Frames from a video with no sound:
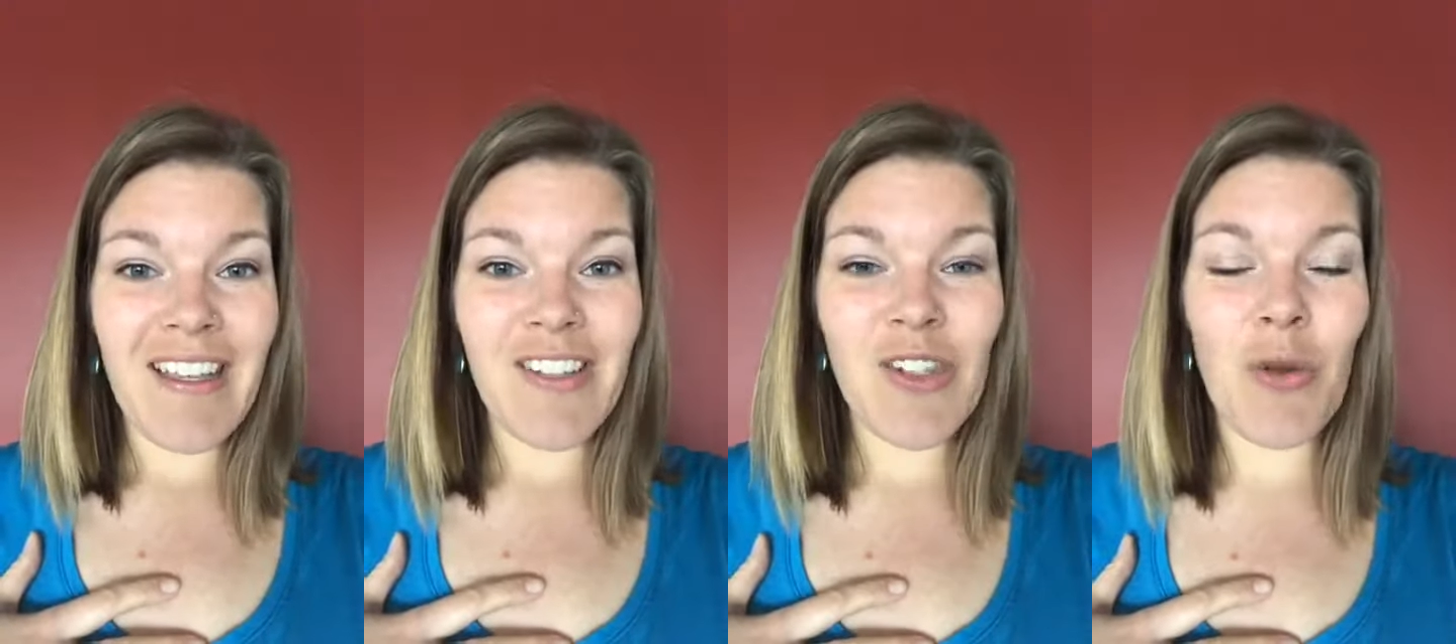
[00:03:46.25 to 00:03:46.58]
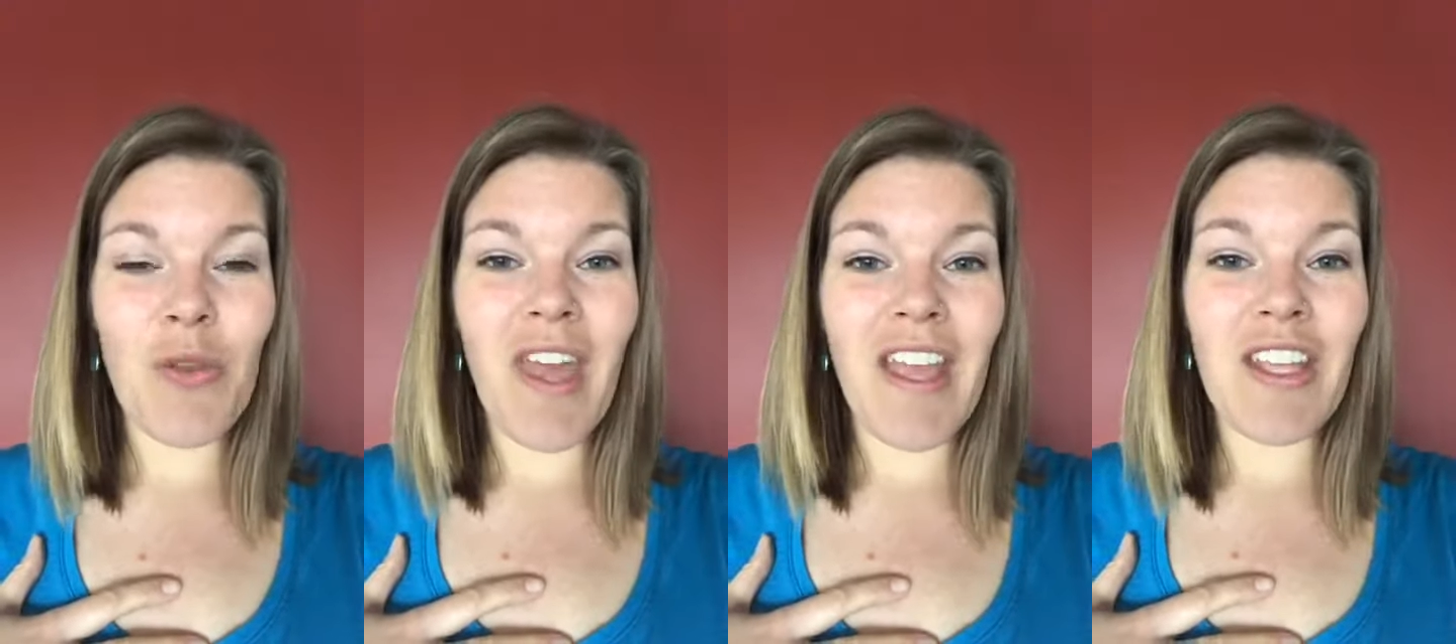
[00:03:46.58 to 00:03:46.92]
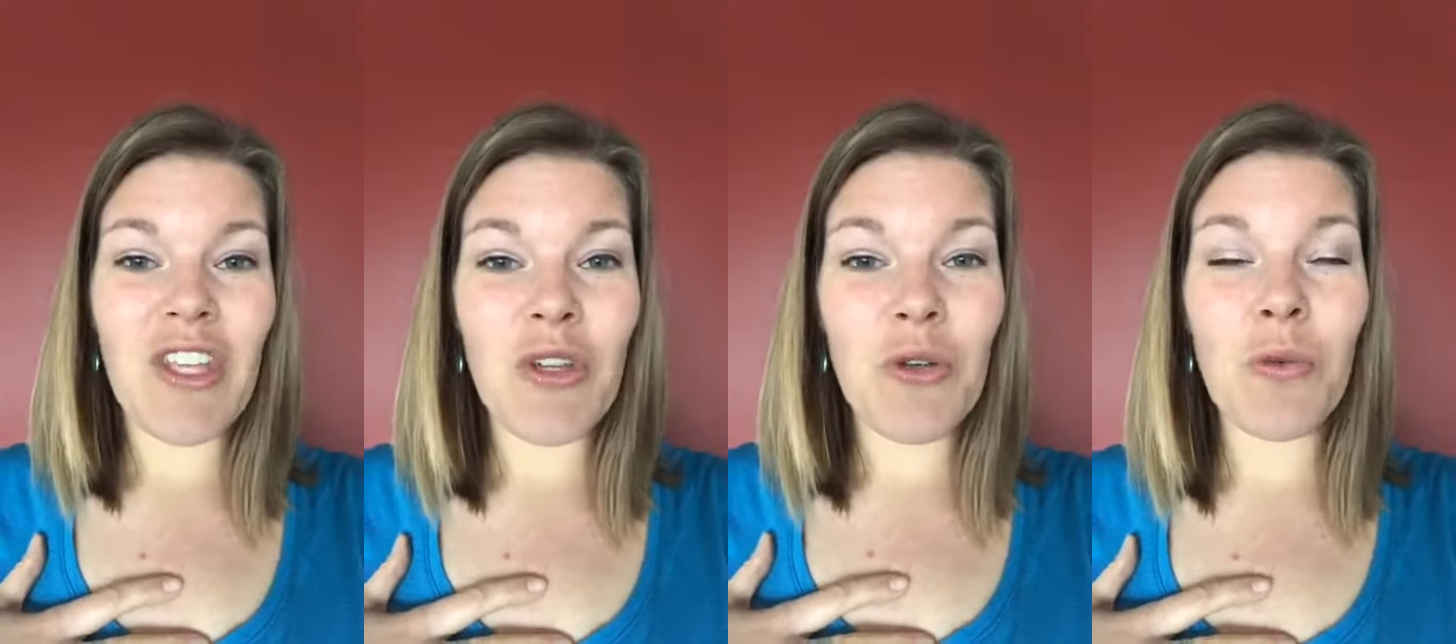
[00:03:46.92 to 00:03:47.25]
so
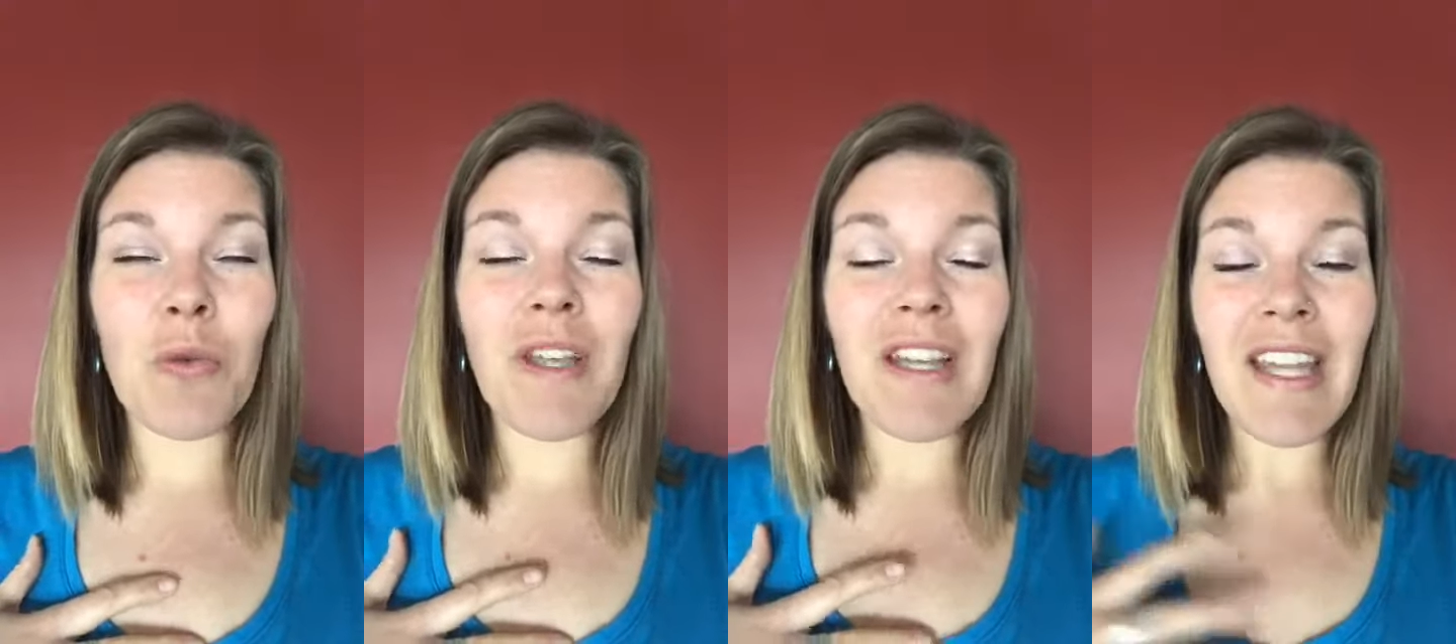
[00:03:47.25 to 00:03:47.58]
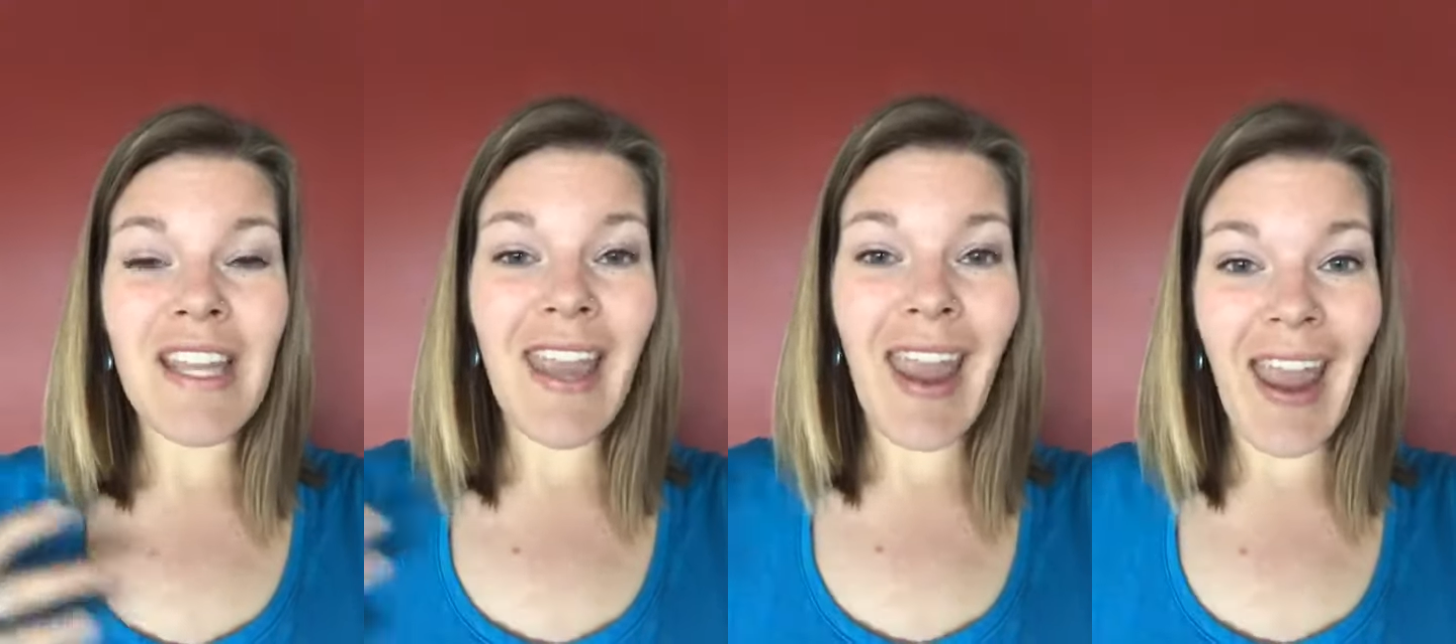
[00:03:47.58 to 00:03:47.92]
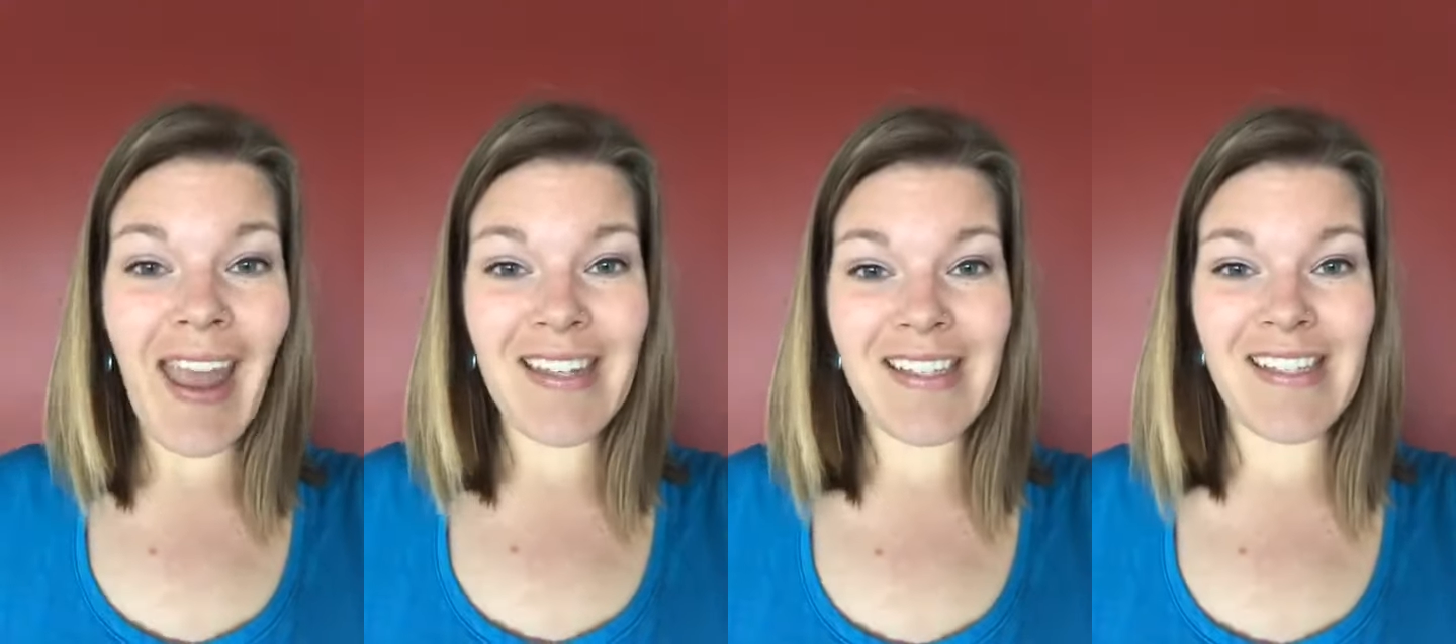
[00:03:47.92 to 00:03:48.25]
that you really
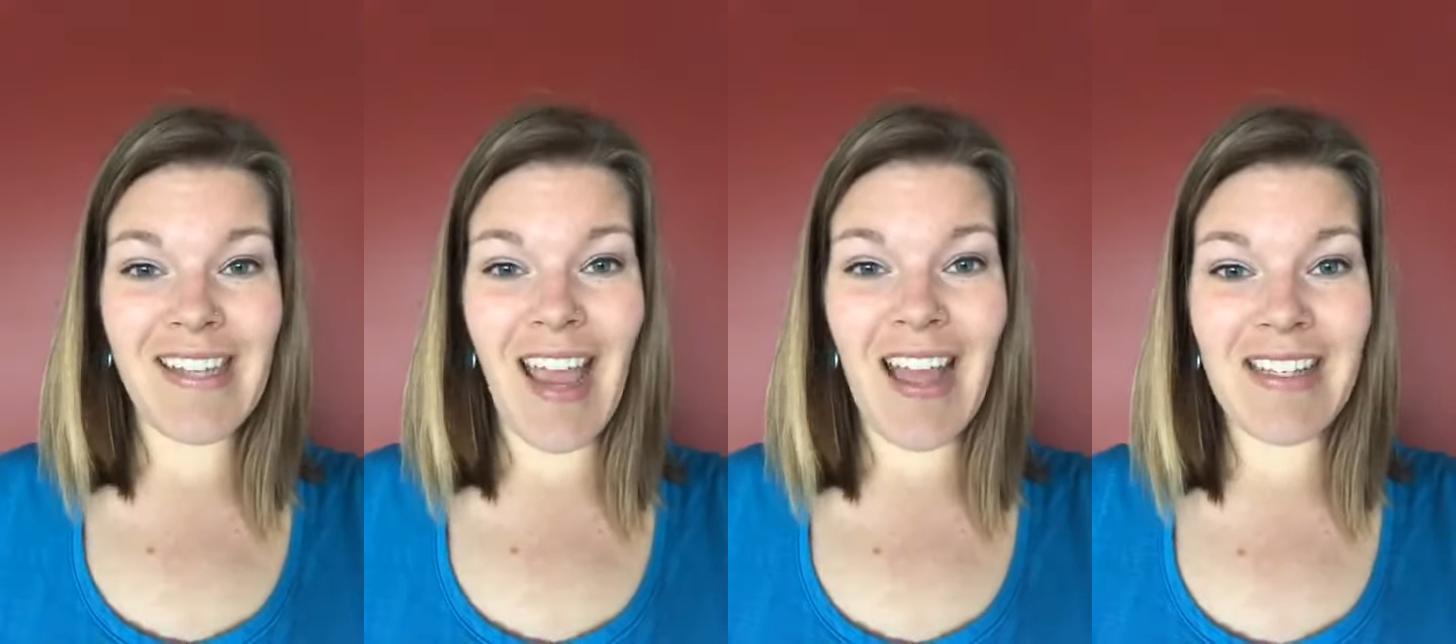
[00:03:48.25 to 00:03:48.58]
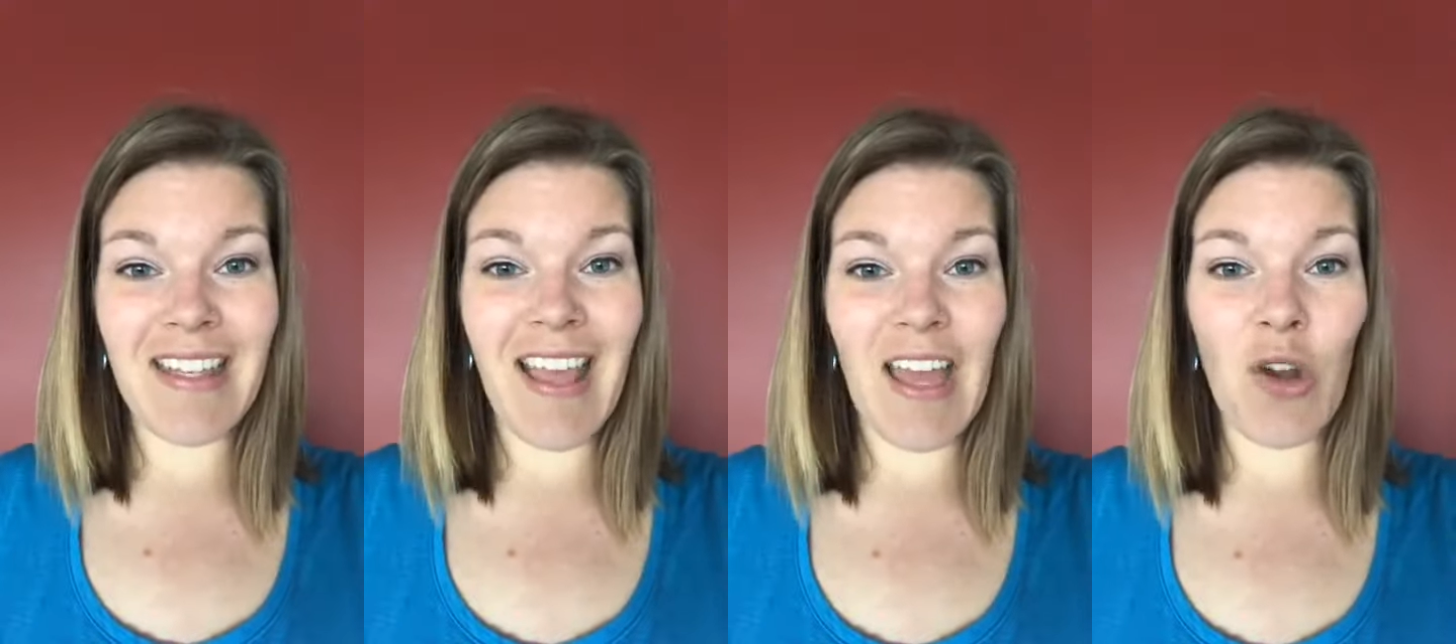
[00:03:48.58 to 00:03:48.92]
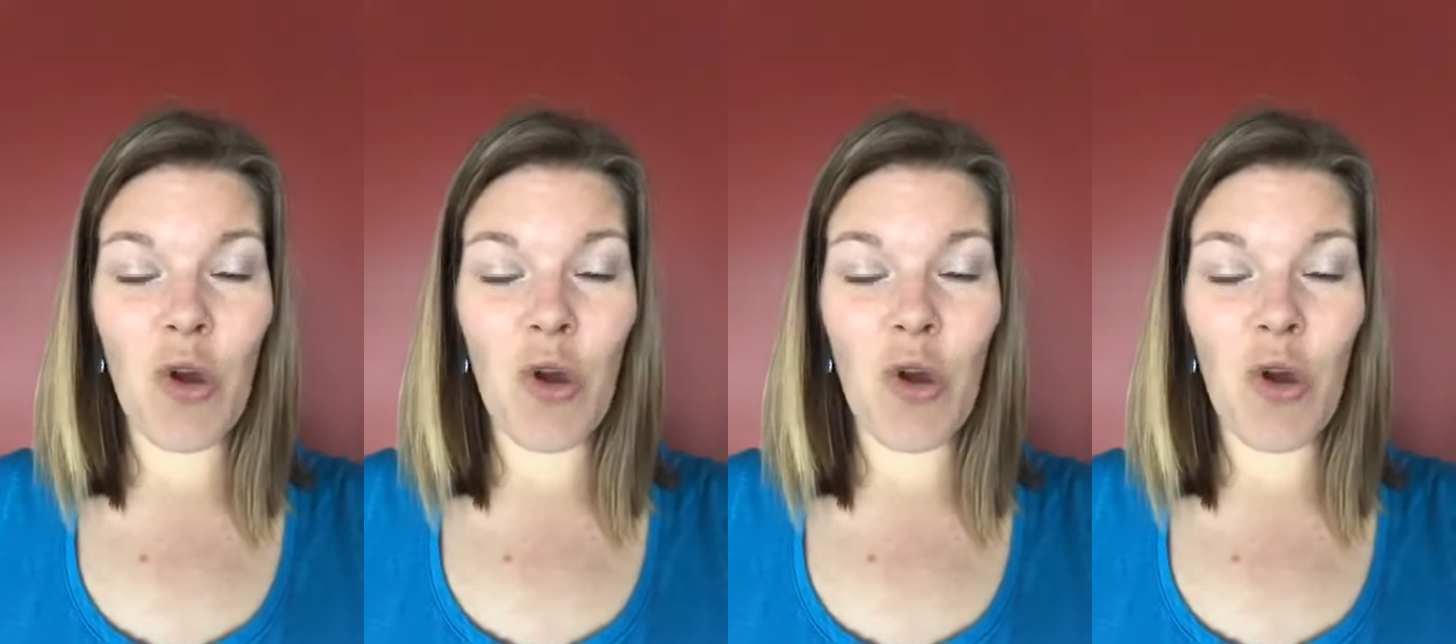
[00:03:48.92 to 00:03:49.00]
can stand in that